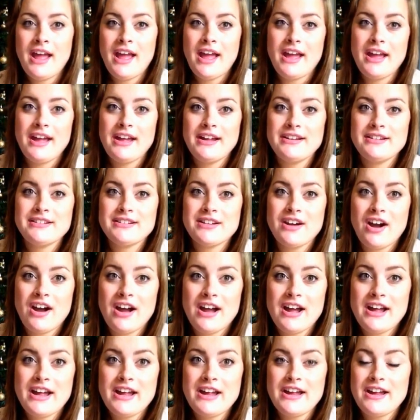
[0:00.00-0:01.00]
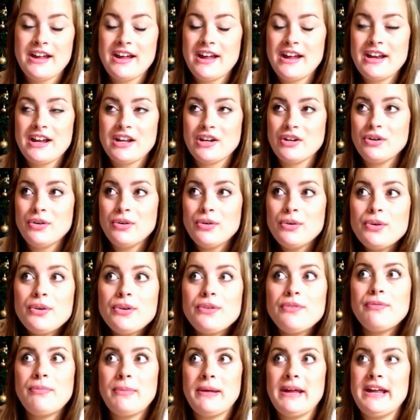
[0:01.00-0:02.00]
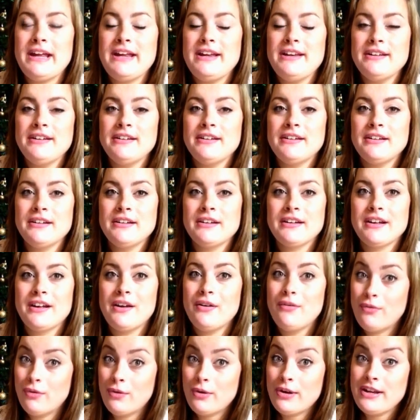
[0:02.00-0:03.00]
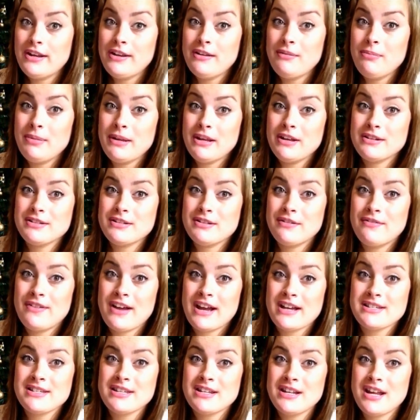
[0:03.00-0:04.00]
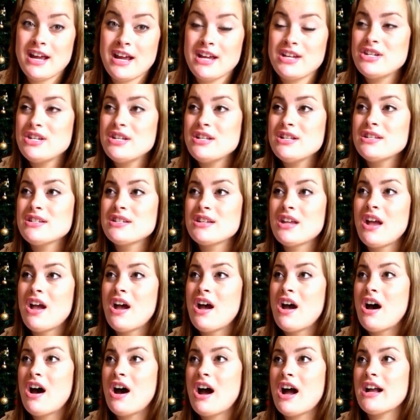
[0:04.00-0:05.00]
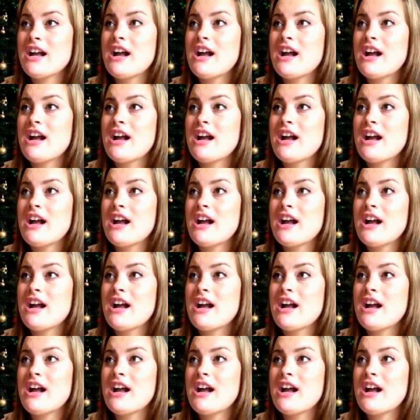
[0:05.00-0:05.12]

and it could have been avoided because of vaccinations, I